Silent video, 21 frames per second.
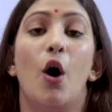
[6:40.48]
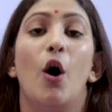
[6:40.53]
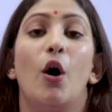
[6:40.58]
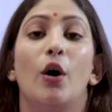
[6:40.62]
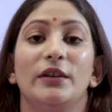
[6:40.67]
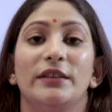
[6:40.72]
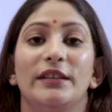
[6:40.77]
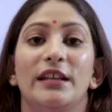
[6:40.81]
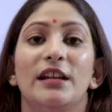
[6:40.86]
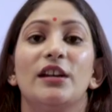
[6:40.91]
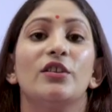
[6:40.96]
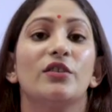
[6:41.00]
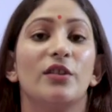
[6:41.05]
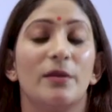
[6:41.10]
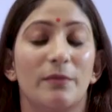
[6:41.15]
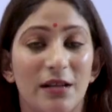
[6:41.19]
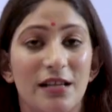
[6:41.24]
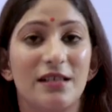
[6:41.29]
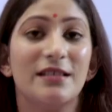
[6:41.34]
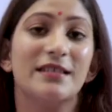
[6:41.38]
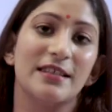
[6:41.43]
on the
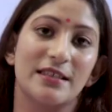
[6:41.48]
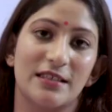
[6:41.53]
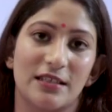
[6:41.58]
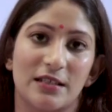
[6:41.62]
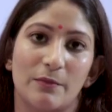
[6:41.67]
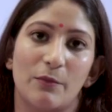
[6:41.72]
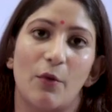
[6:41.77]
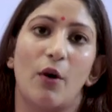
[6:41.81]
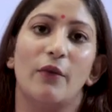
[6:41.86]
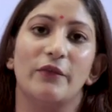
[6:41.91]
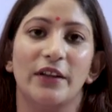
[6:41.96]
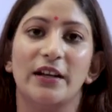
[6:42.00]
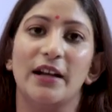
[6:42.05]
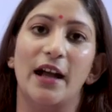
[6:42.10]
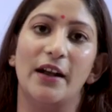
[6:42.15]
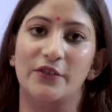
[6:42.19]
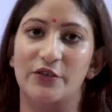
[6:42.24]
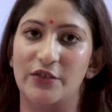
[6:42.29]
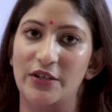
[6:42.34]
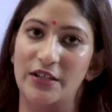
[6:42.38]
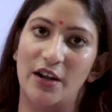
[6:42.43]
criminal system of the
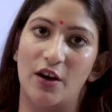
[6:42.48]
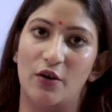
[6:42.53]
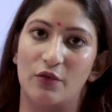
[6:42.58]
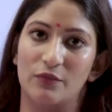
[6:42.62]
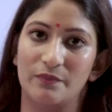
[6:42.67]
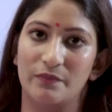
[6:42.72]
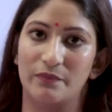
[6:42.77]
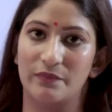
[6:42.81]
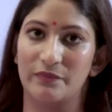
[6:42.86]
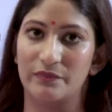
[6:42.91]
country now.